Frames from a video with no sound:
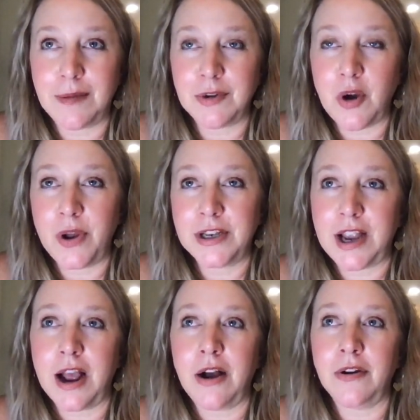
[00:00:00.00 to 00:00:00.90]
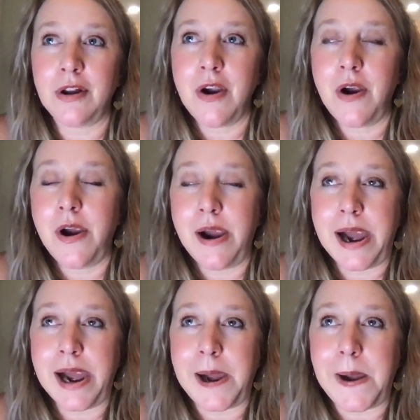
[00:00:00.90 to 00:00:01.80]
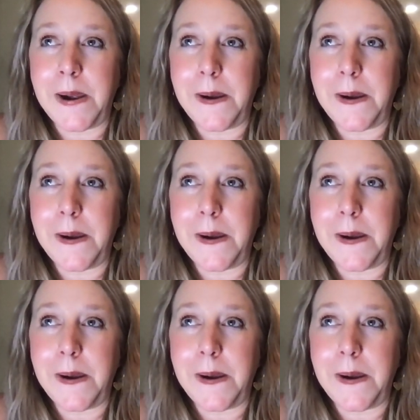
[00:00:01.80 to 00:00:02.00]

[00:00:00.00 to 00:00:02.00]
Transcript: i'm going down uh,